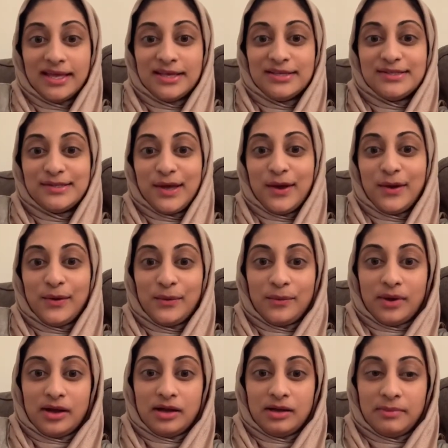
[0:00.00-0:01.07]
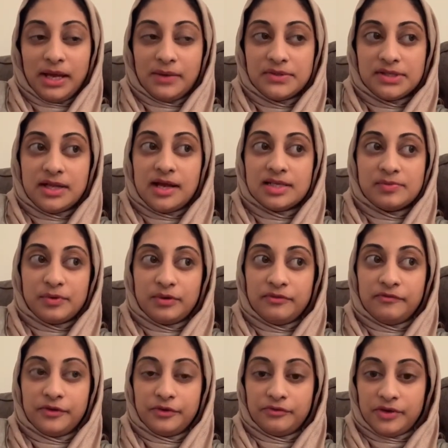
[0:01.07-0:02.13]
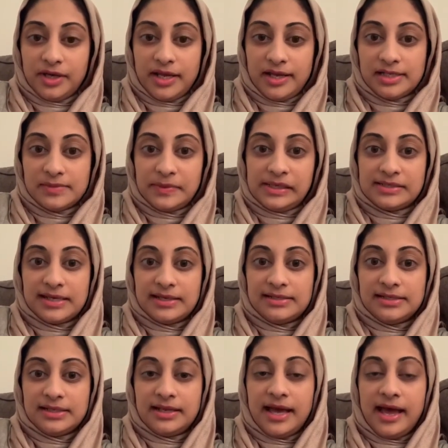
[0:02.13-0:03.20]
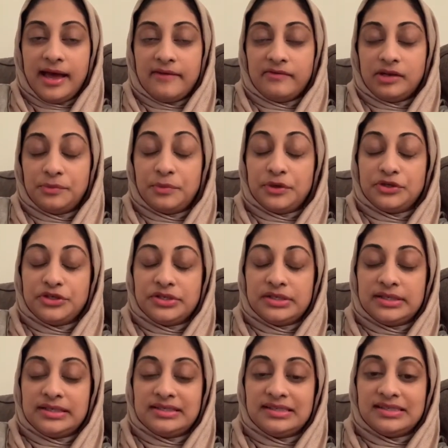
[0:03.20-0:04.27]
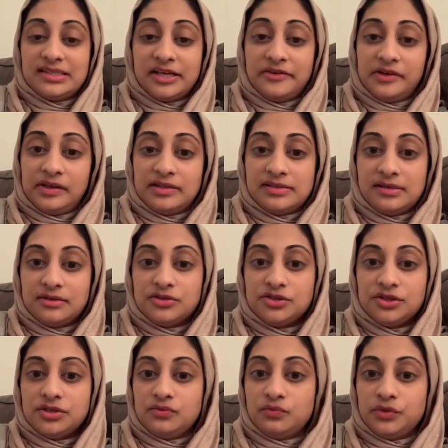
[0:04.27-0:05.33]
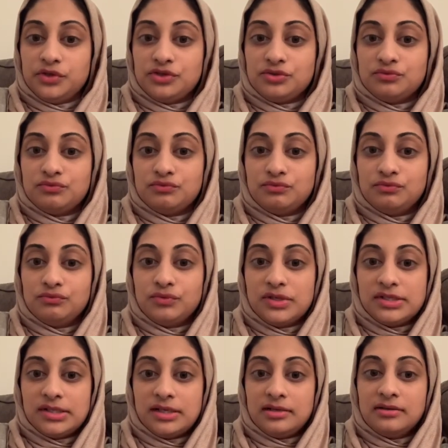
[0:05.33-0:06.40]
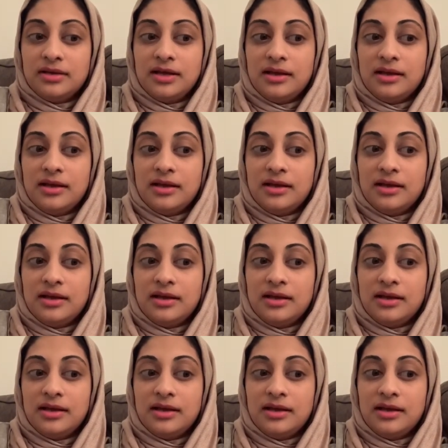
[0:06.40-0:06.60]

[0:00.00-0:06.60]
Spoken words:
So I was in the hospital for 3 days because I did have an emergency cesarean section, which wasn't